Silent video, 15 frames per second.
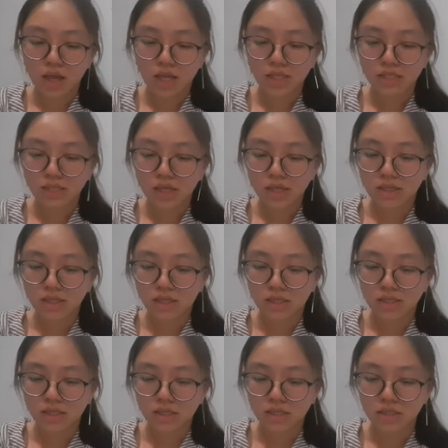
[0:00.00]
And the second
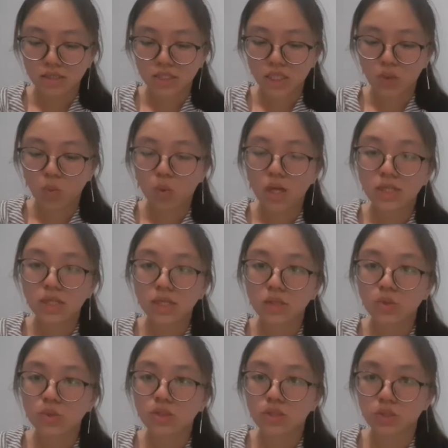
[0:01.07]
is she went
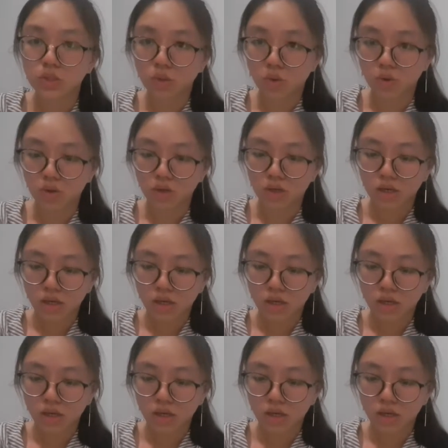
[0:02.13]
into the store.